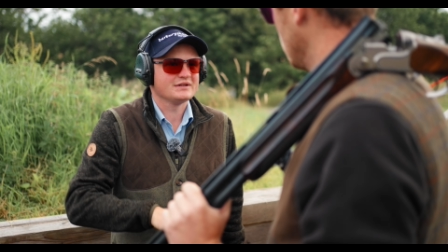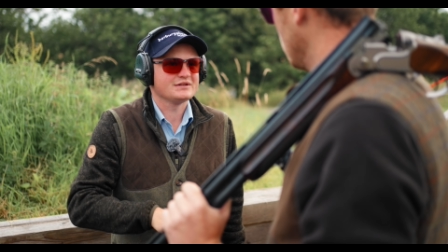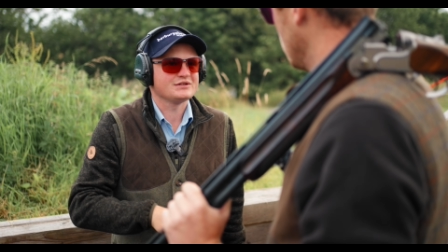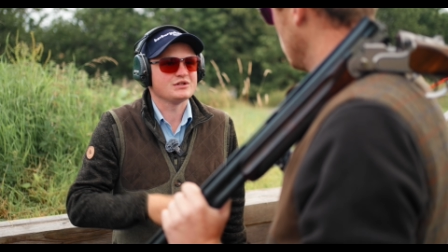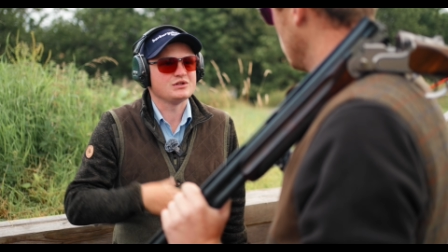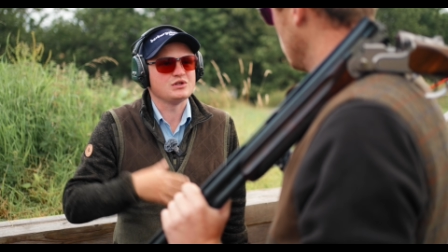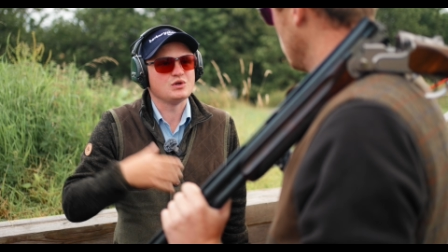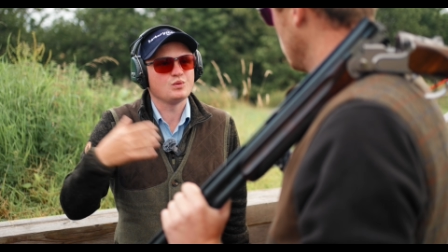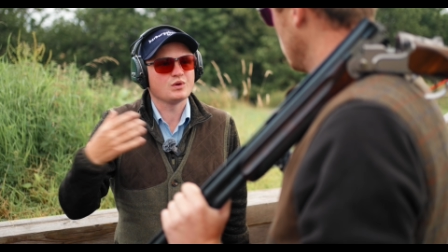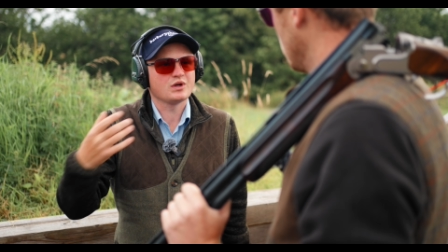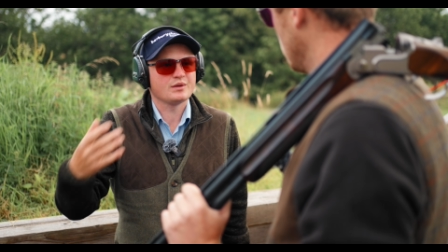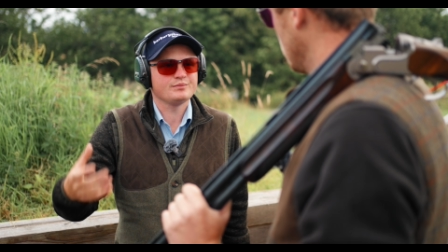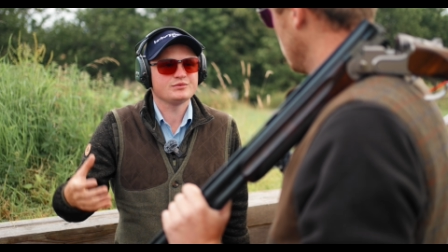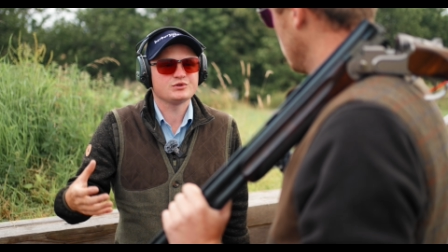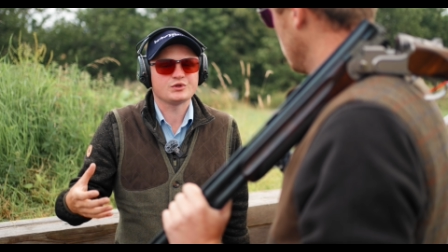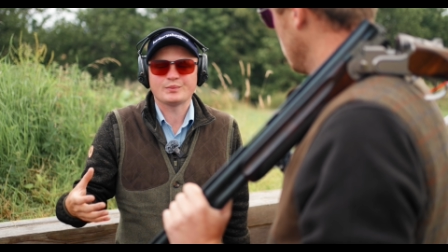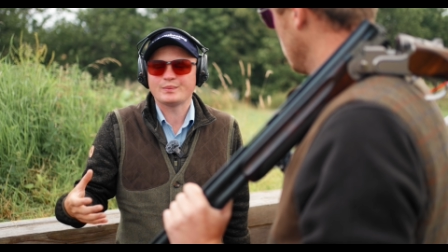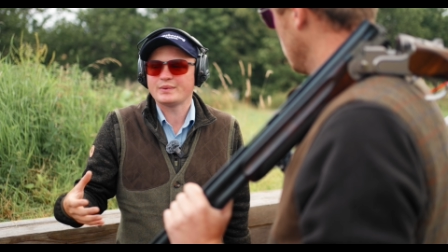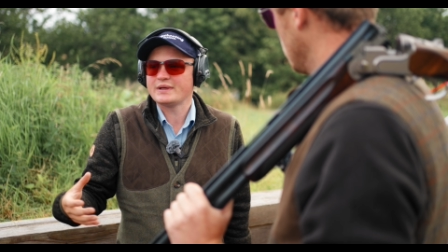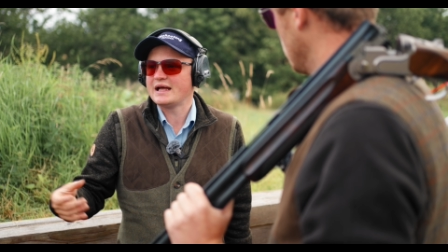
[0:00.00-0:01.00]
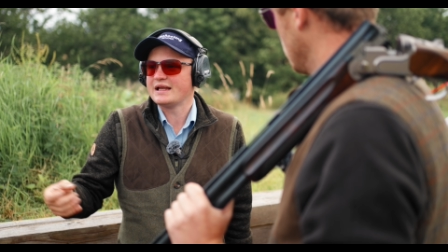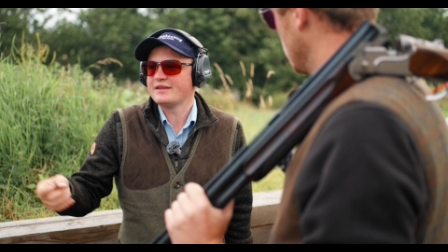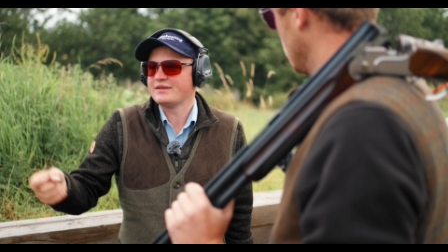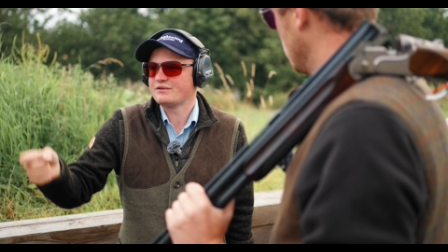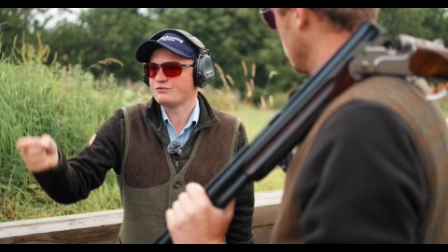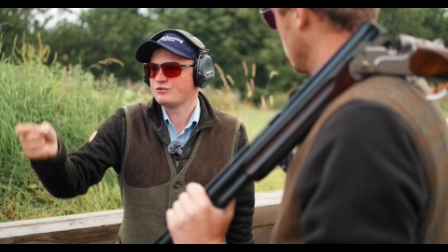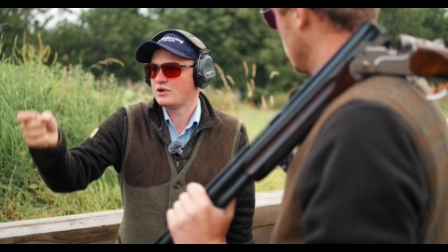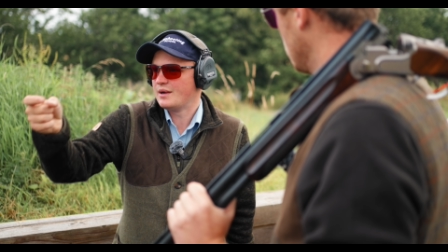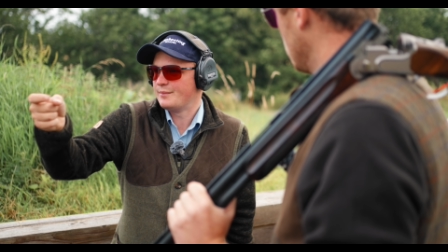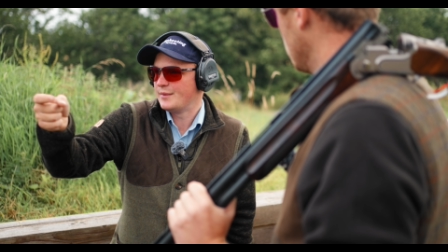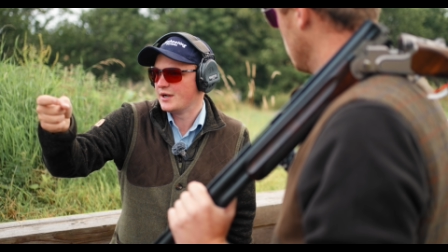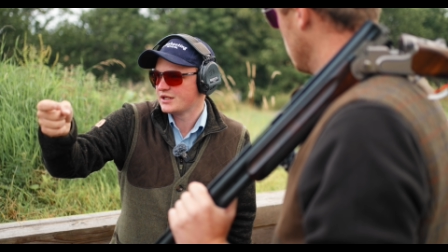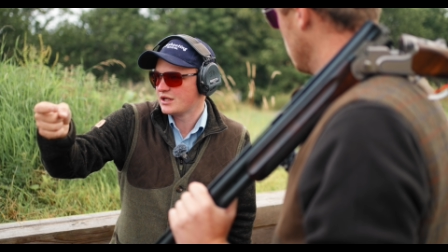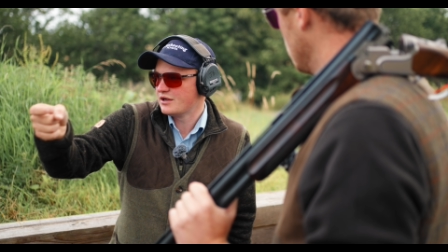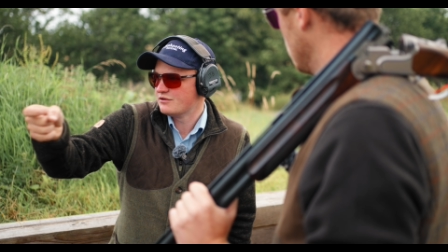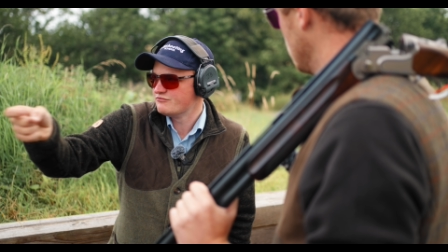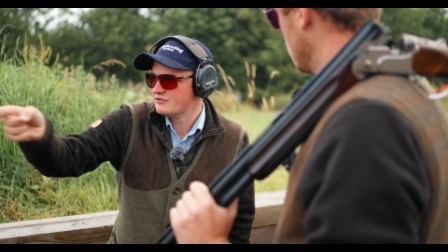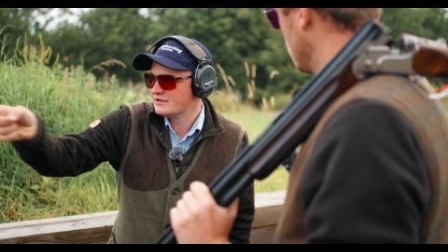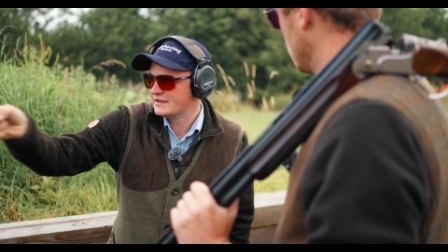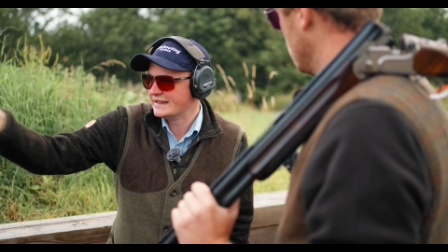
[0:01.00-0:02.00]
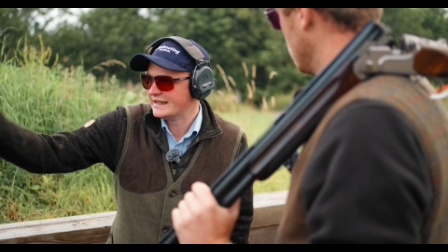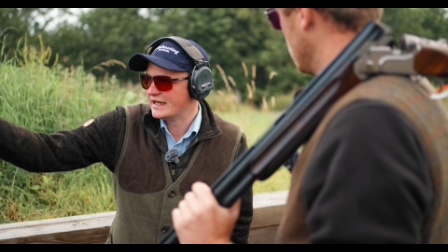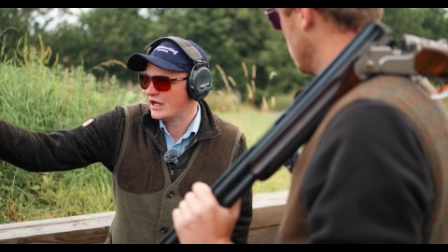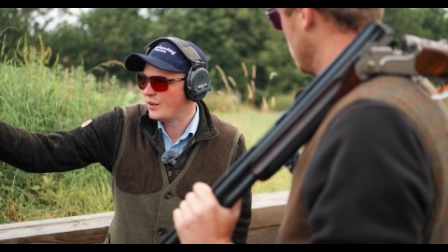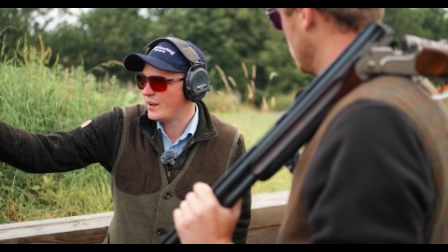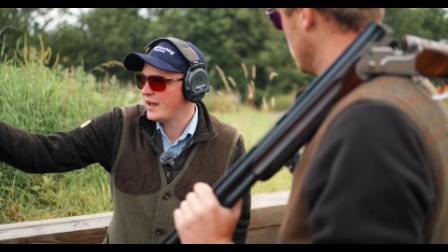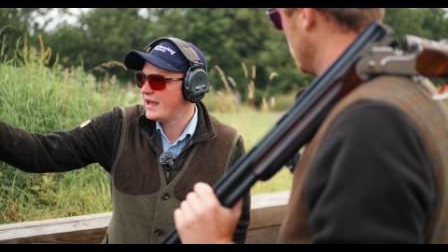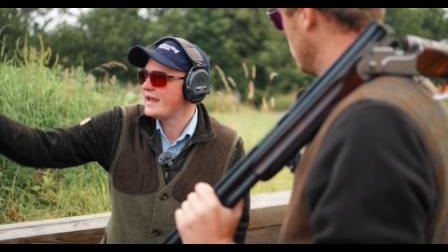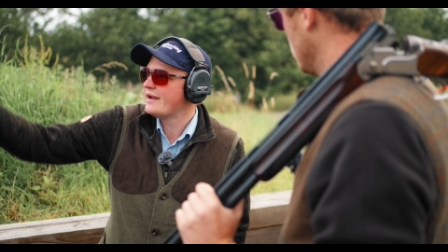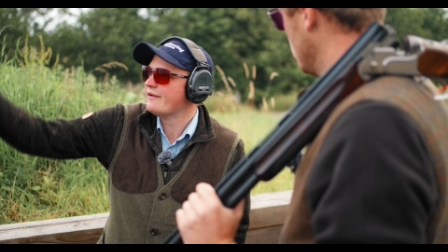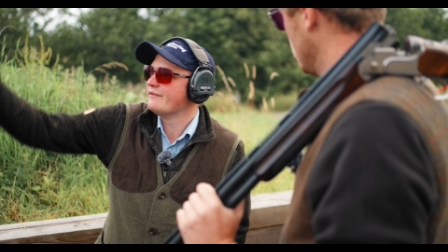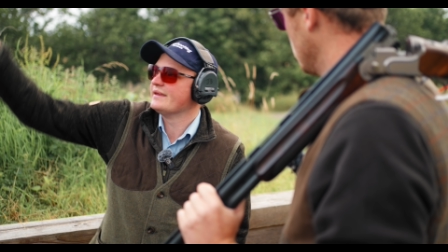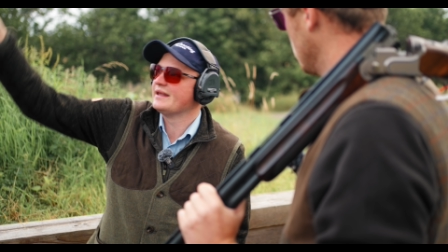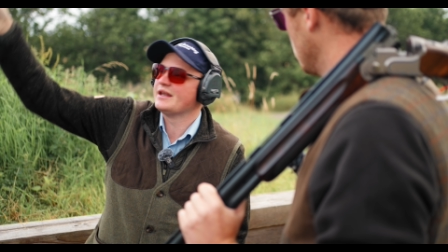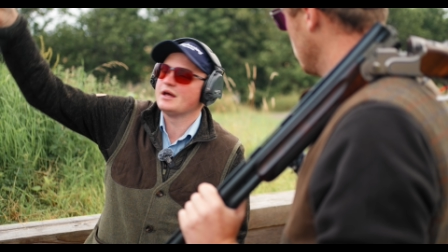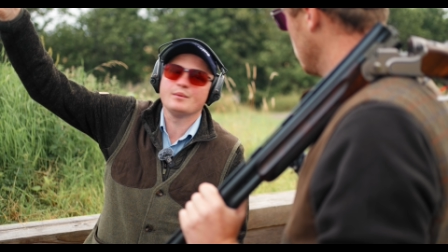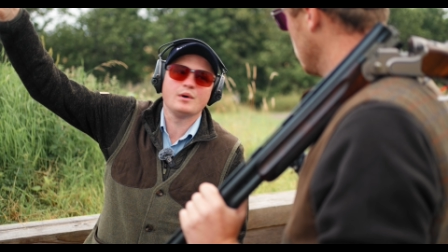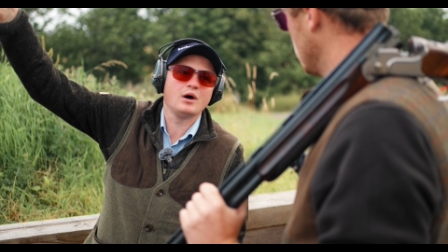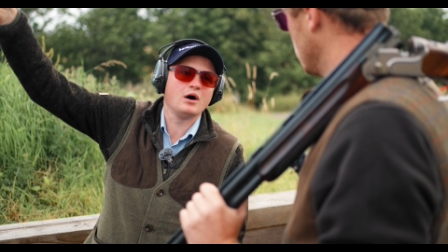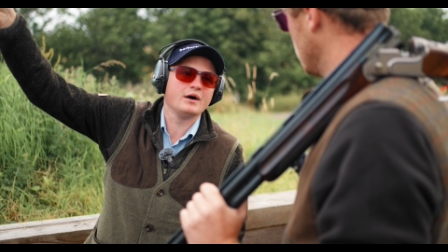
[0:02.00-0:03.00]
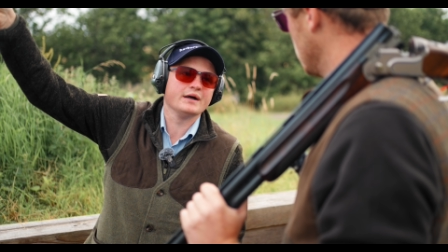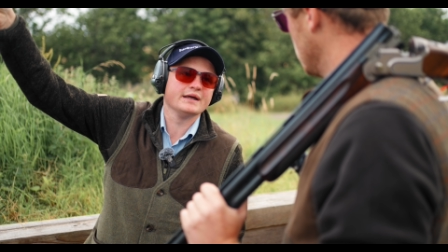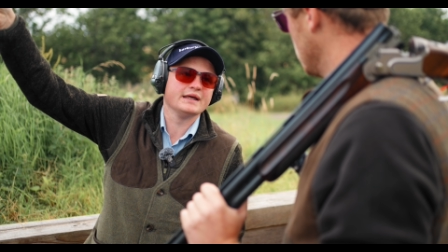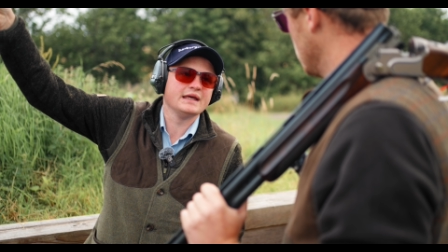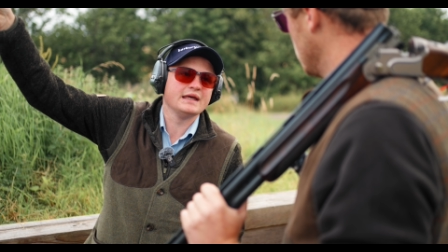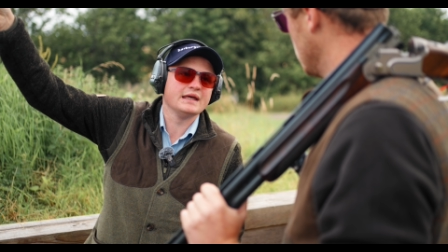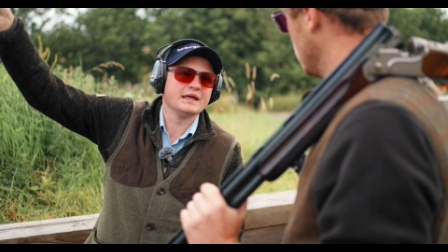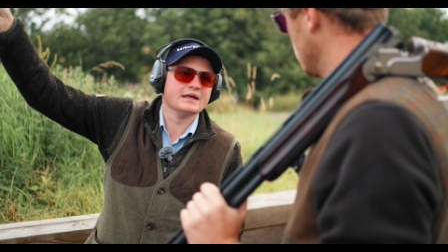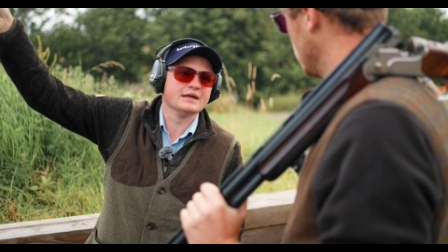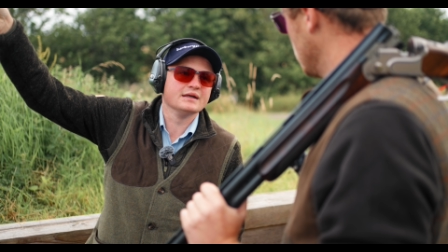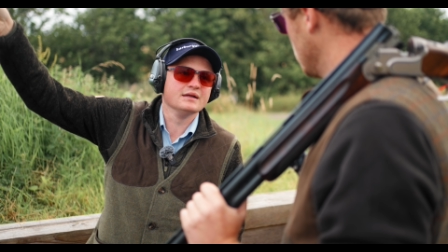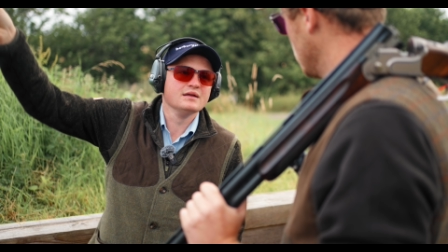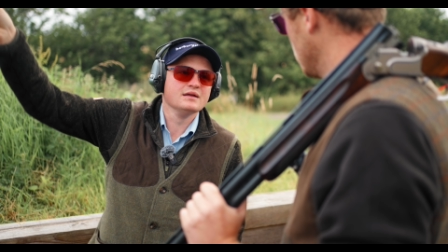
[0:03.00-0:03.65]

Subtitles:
So you want to sort of plan and think, well, I might go really low here and then up high here.